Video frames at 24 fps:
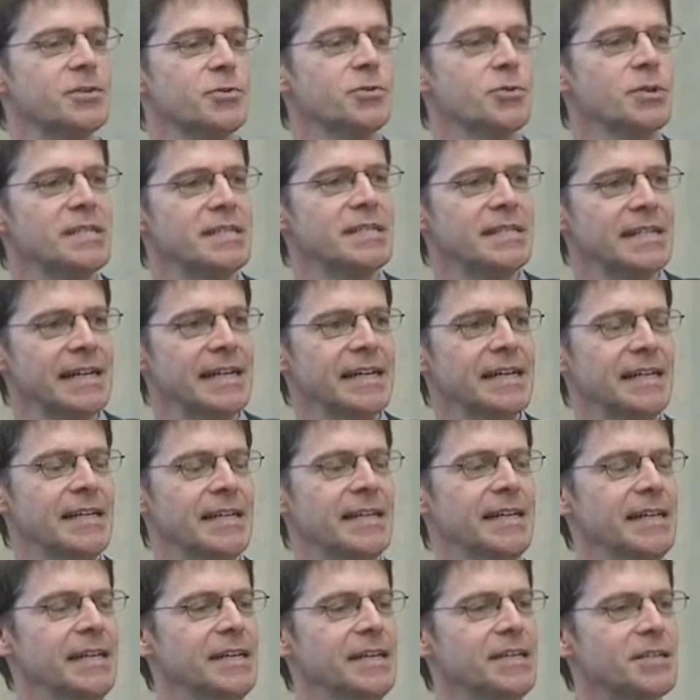suicide
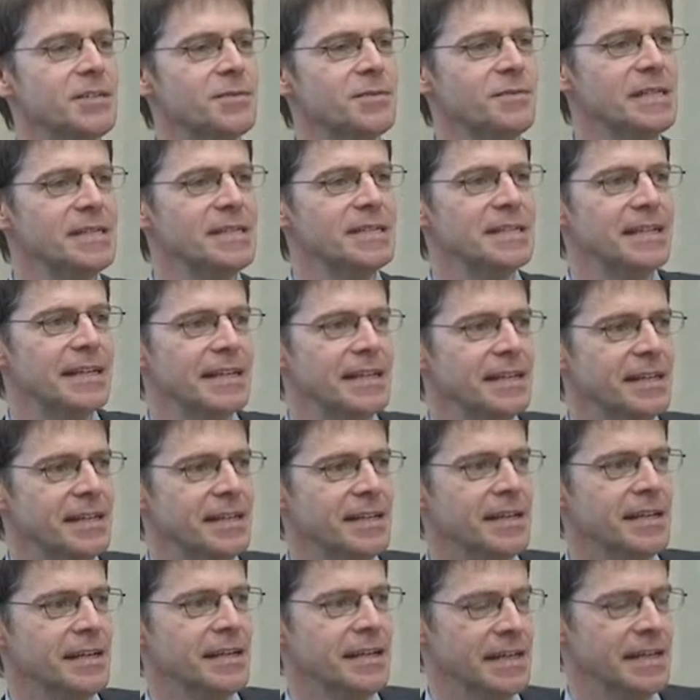in Switzerland
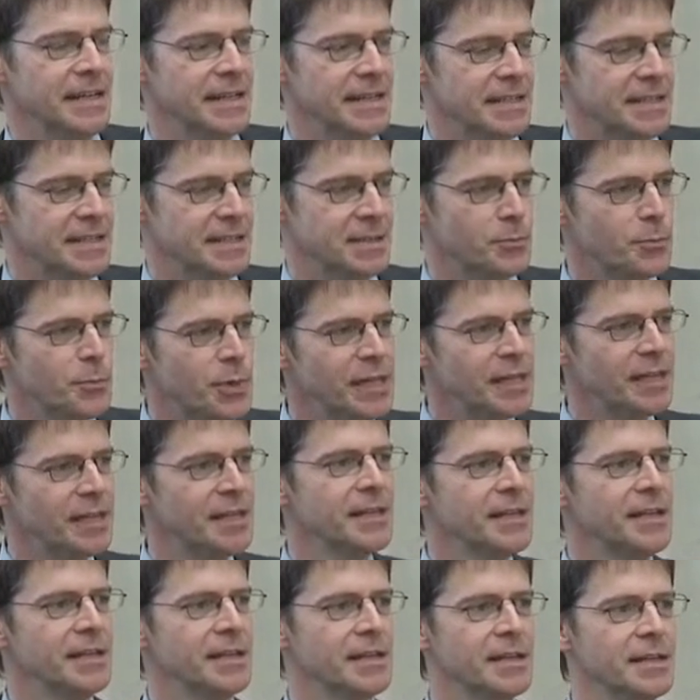is
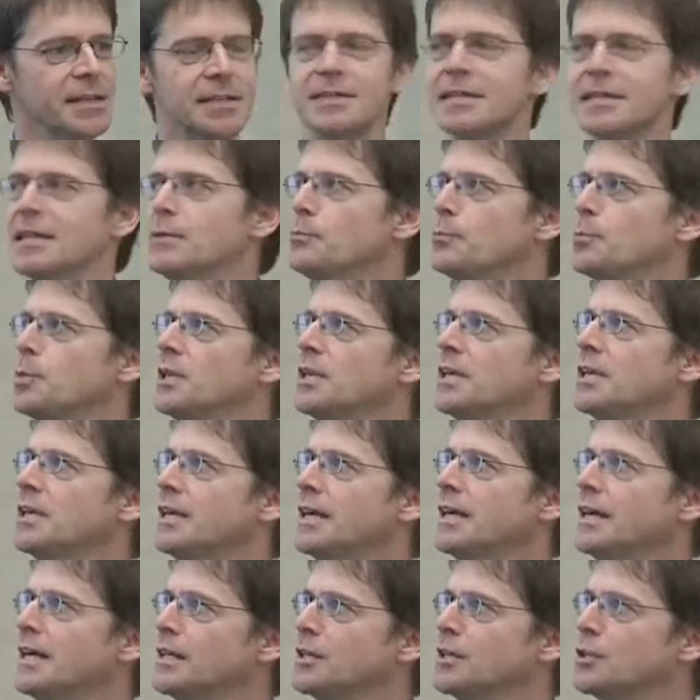pretty simple
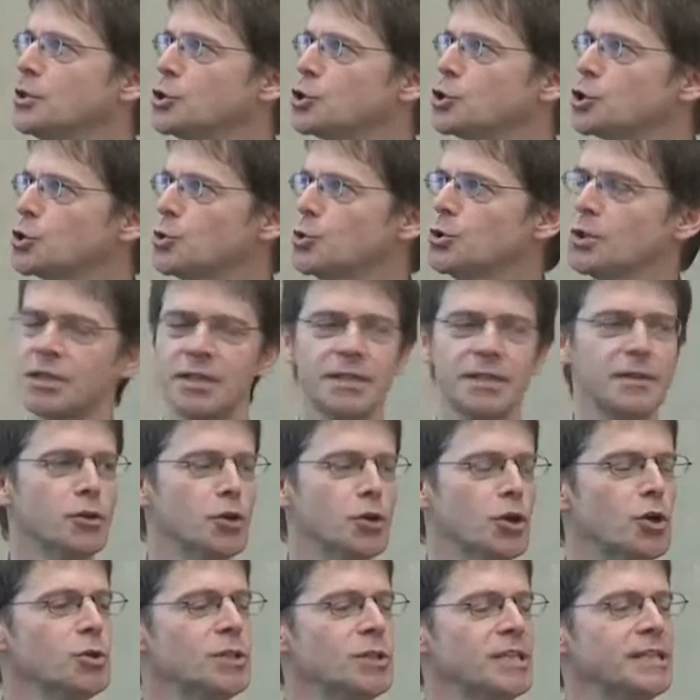and short.
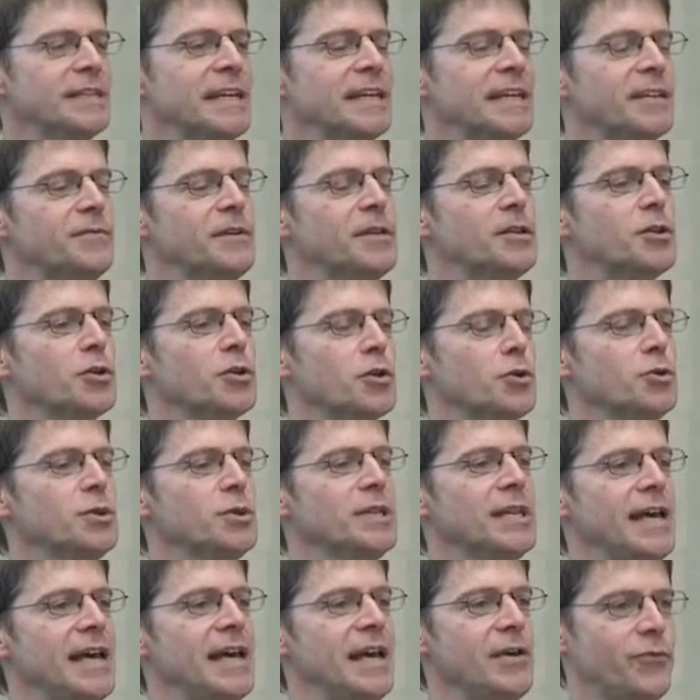Note that we
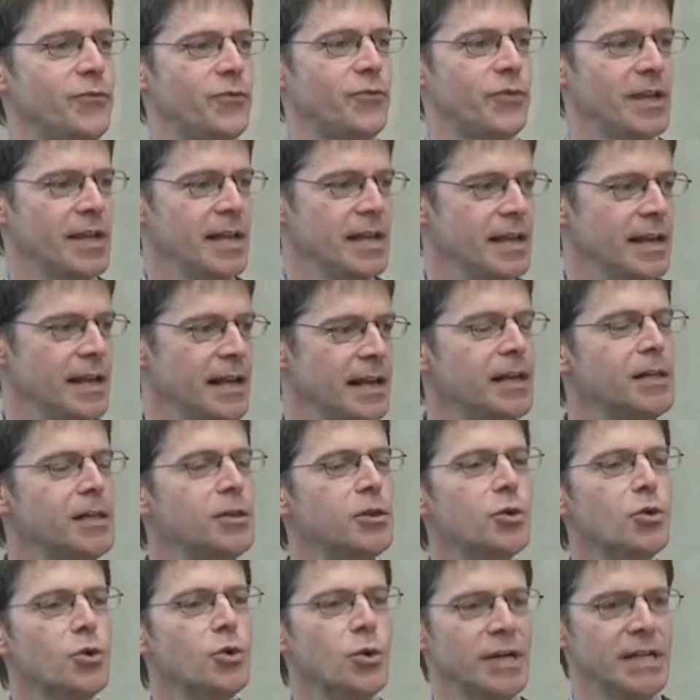don't have a
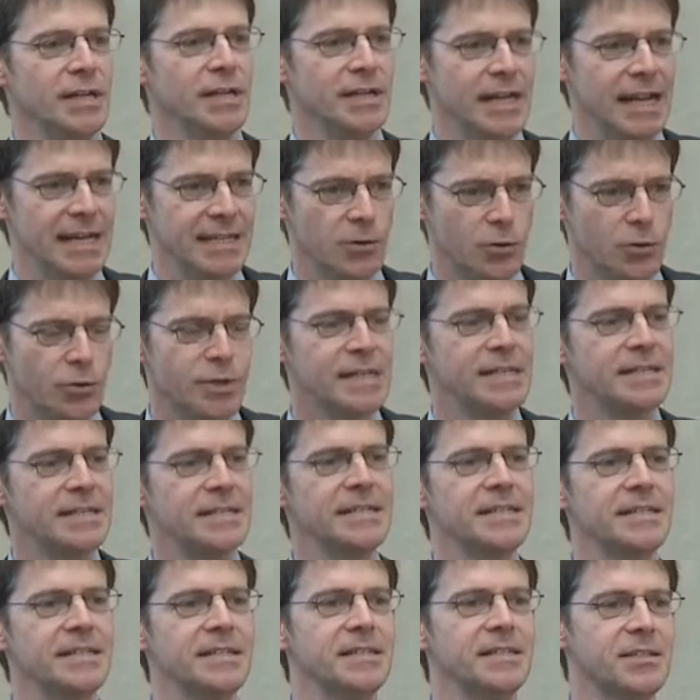law on
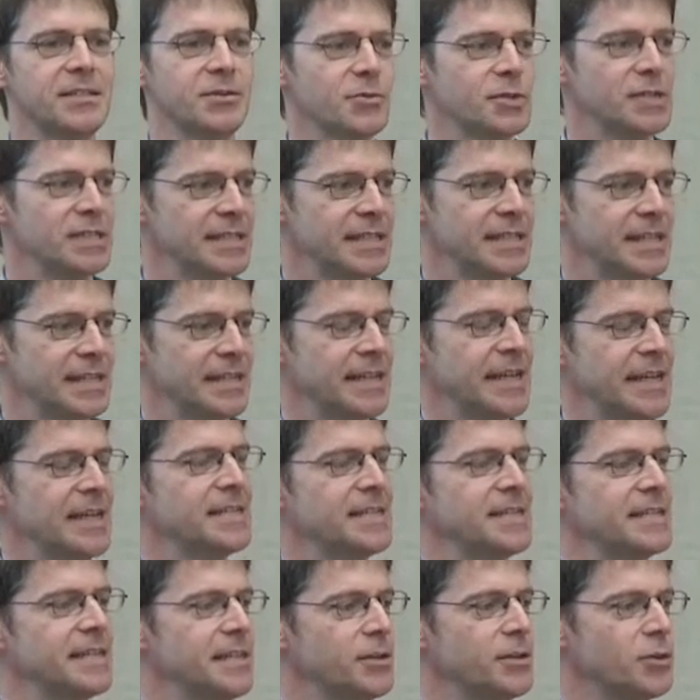assisted suicide
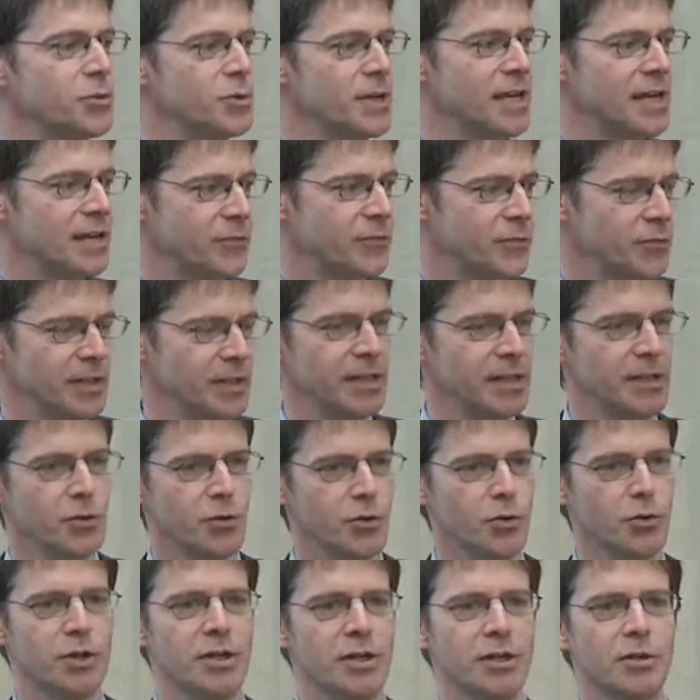as they do have in
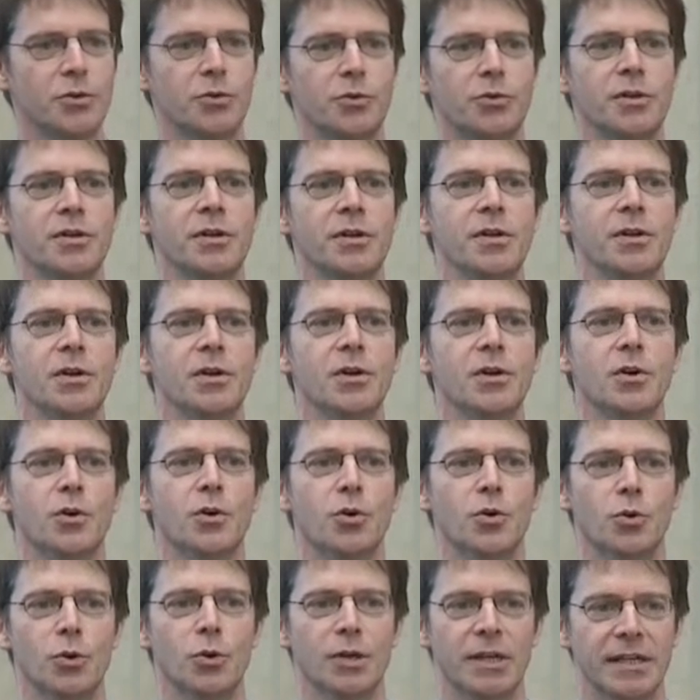Oregon
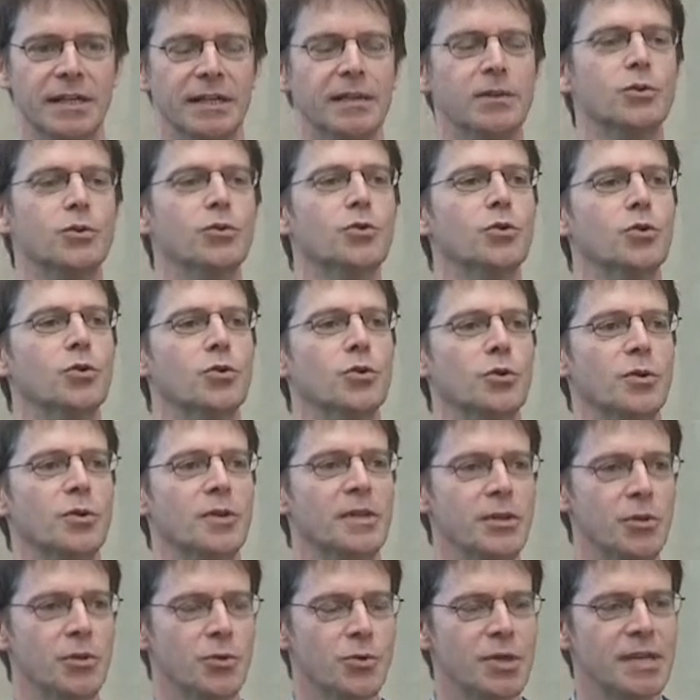or a law
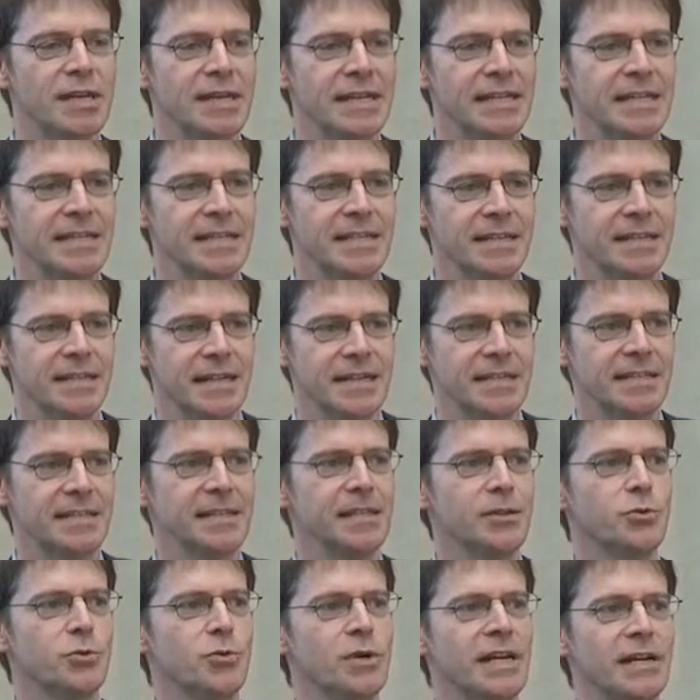on euthanasia as
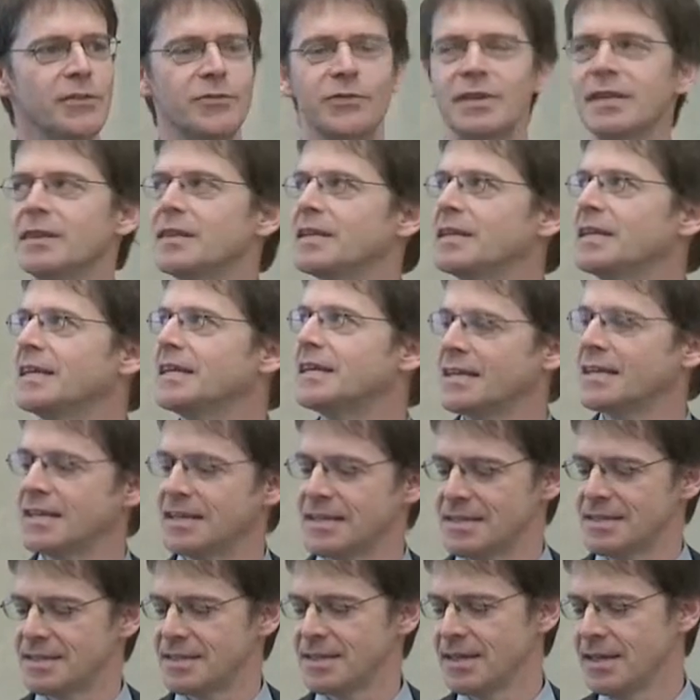they do have in the
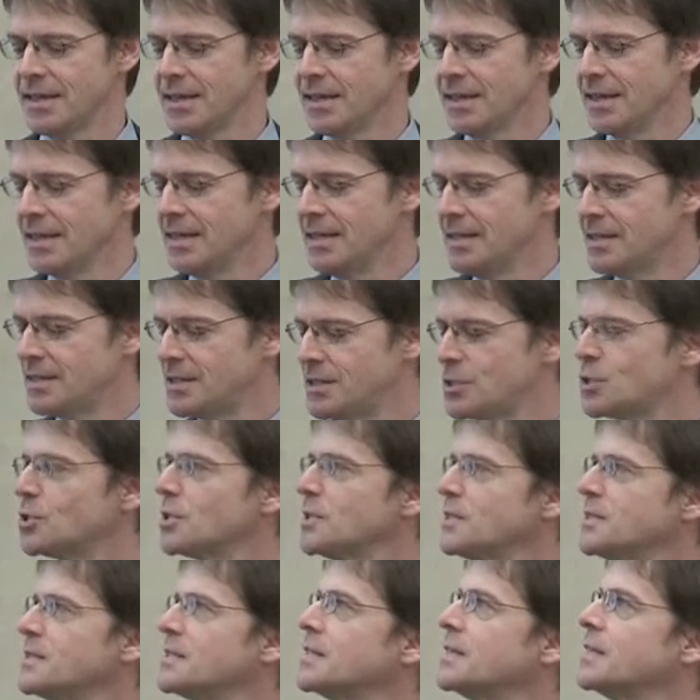Netherlands. It's
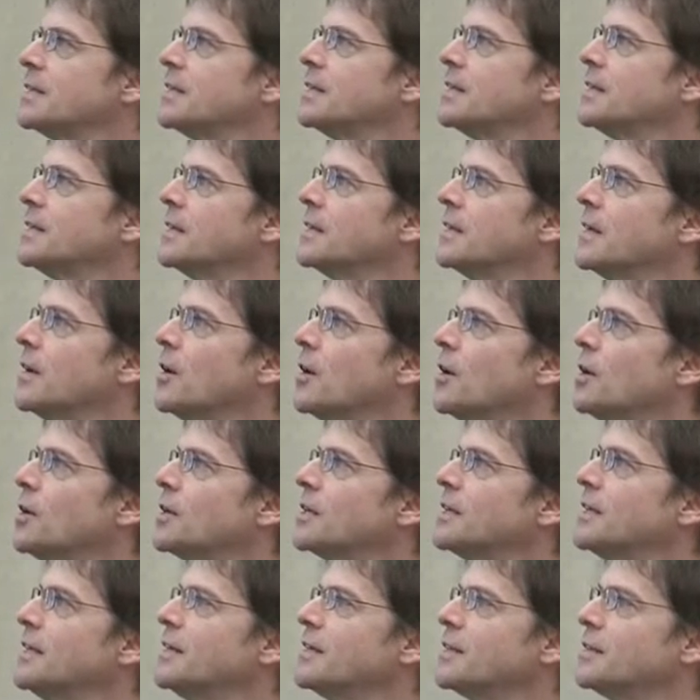just
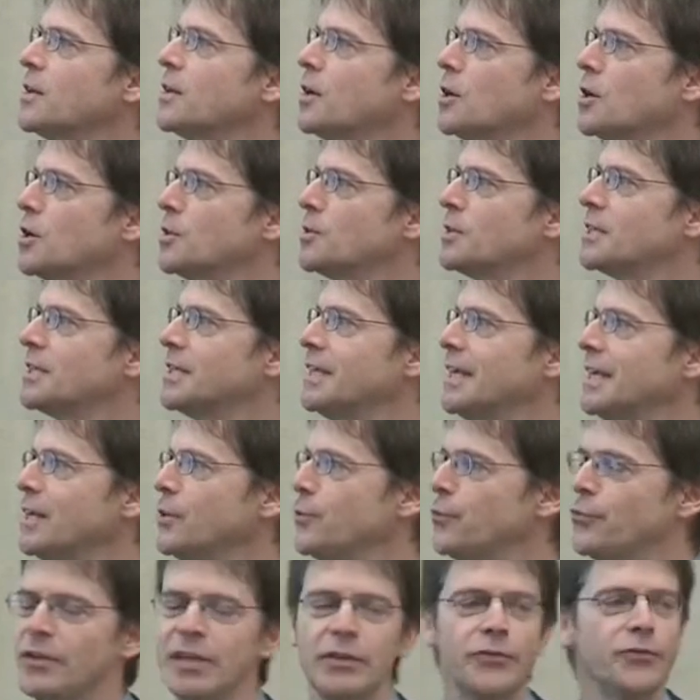Article
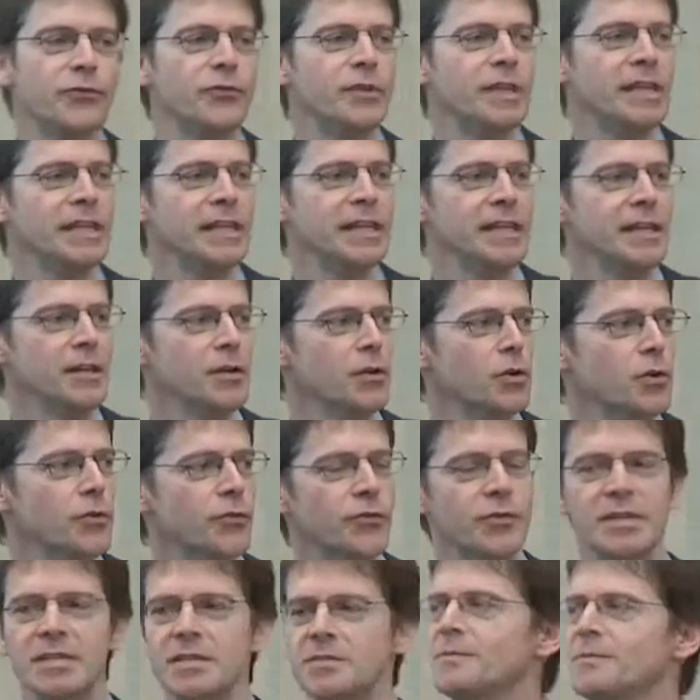115 of
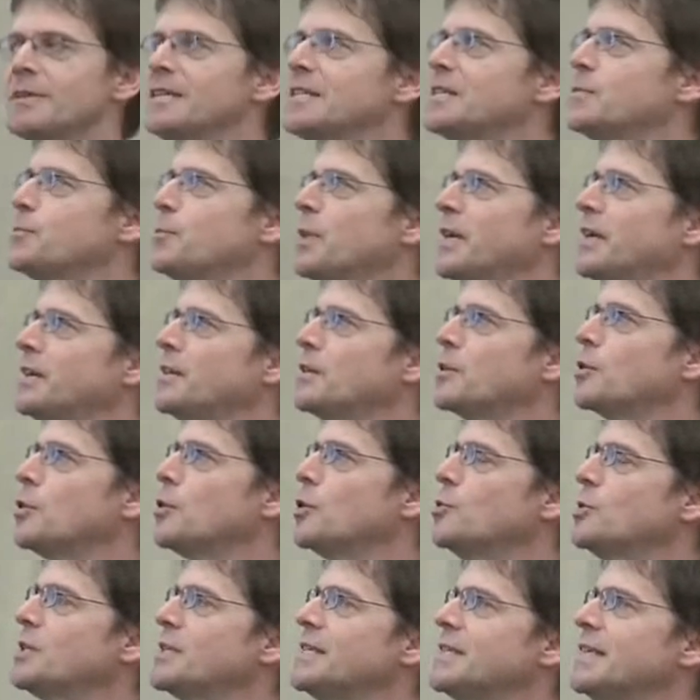the Swiss Penal
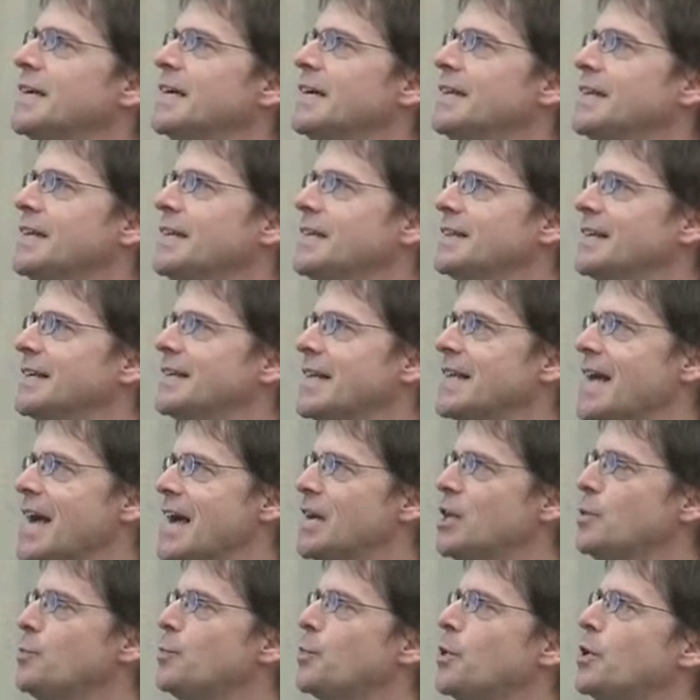Code stating that
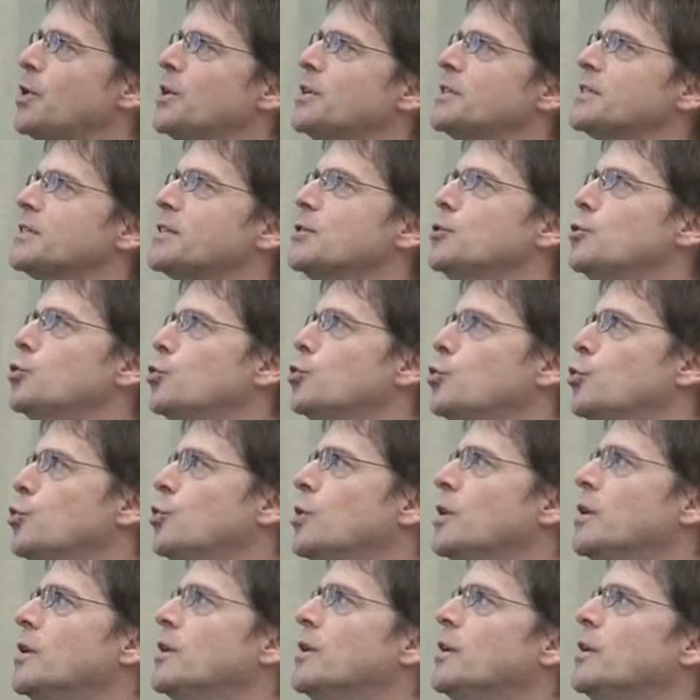any person who